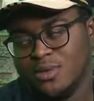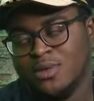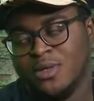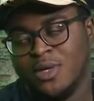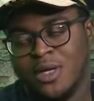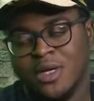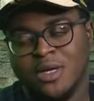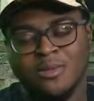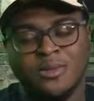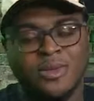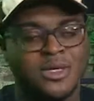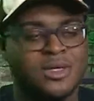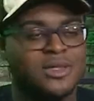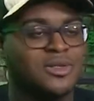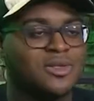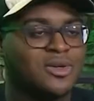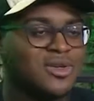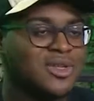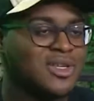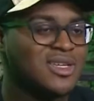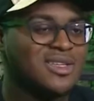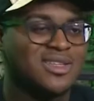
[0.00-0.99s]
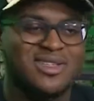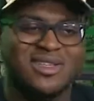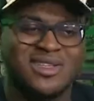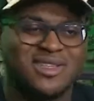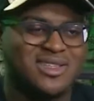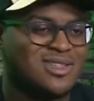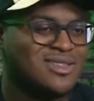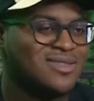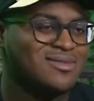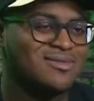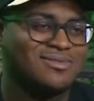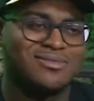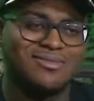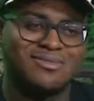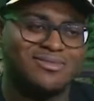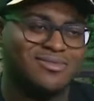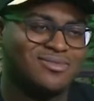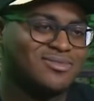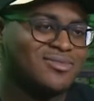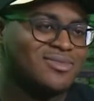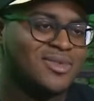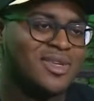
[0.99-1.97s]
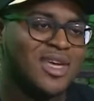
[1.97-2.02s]
You know what I mean? So
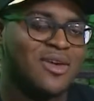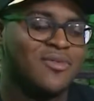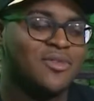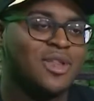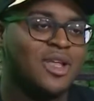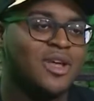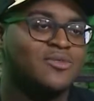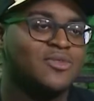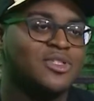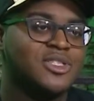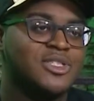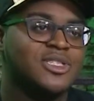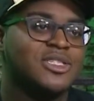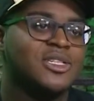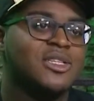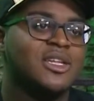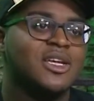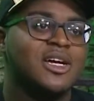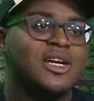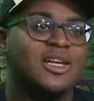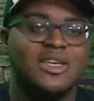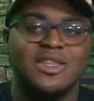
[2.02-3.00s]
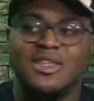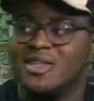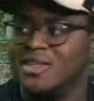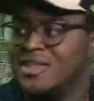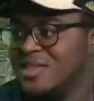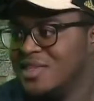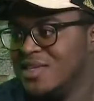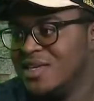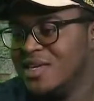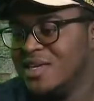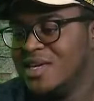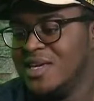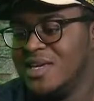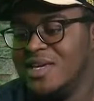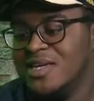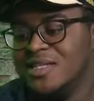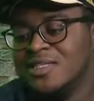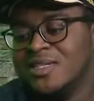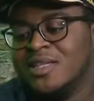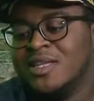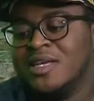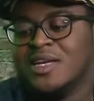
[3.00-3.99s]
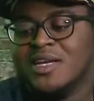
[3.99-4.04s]
Kevin Love was just in there because
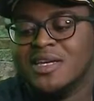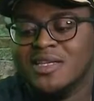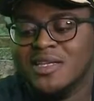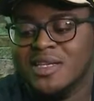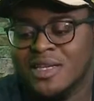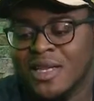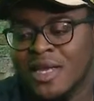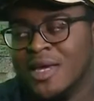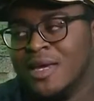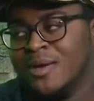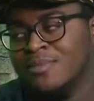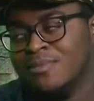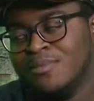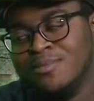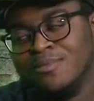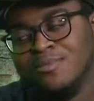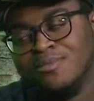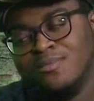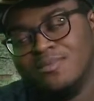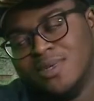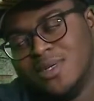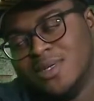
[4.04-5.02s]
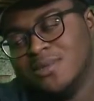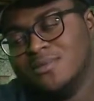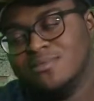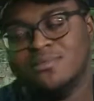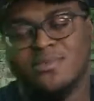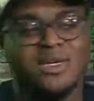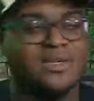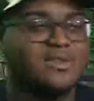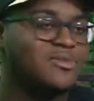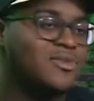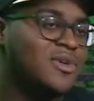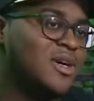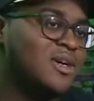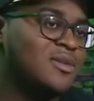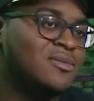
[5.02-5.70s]
he's in there because of the name. But that's fine.